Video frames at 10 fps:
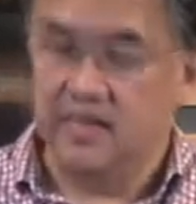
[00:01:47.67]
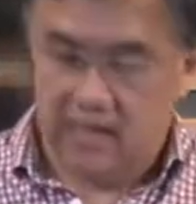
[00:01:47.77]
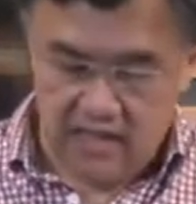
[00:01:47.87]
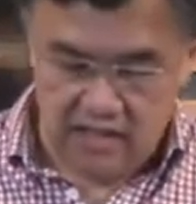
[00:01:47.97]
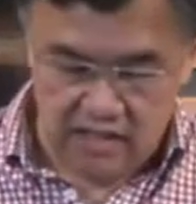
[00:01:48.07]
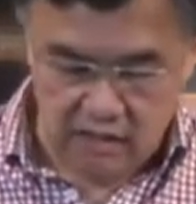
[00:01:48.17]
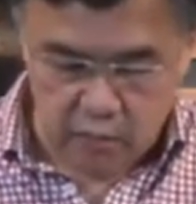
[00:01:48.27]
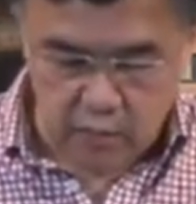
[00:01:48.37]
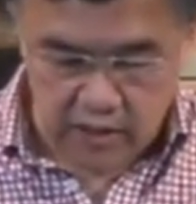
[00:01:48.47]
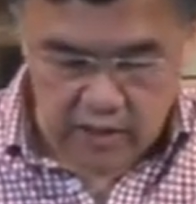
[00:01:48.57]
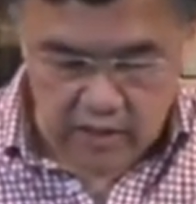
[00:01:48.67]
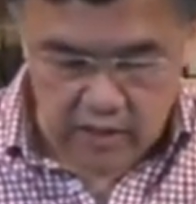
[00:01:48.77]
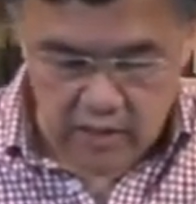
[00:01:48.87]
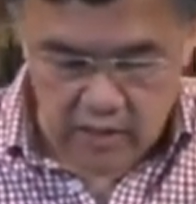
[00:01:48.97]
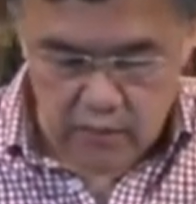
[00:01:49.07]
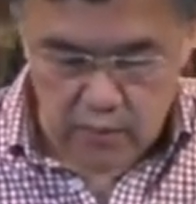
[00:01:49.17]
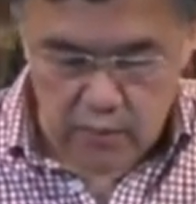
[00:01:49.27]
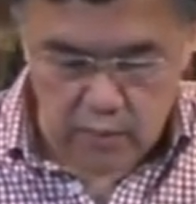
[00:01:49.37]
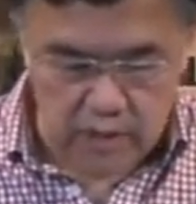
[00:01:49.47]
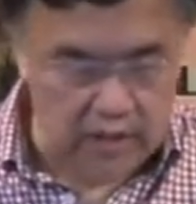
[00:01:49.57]
until we
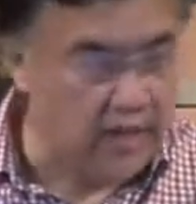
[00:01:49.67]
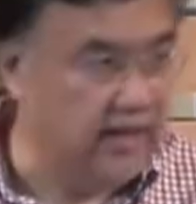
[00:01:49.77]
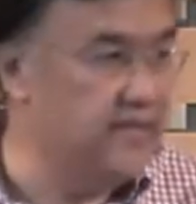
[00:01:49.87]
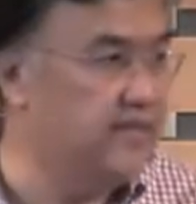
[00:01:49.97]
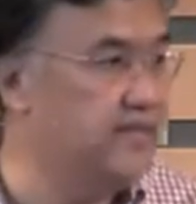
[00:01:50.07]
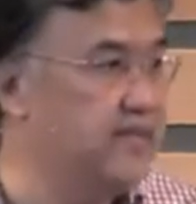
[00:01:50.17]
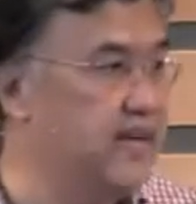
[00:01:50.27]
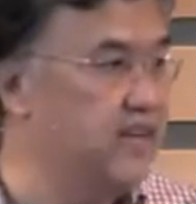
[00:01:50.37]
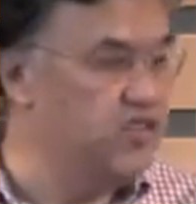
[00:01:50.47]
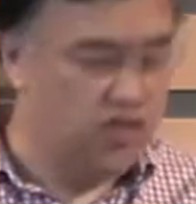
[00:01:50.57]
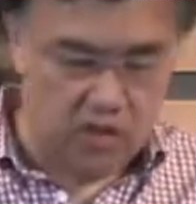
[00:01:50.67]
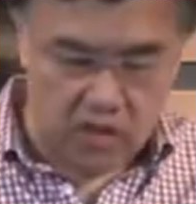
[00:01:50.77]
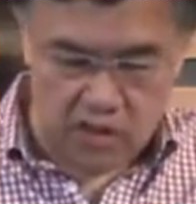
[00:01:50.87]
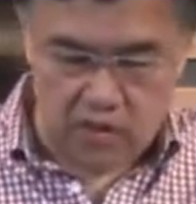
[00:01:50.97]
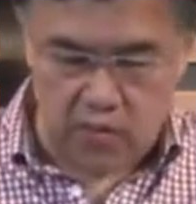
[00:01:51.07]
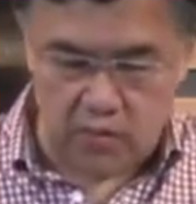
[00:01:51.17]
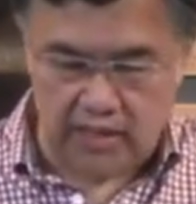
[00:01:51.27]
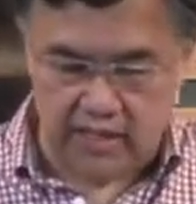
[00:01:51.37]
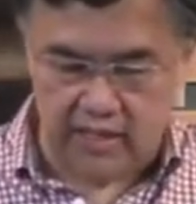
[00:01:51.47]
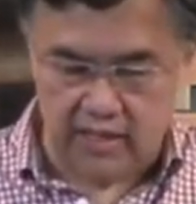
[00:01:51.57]
realize that it's not
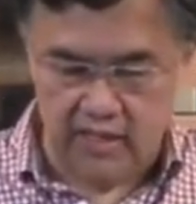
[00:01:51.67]
okay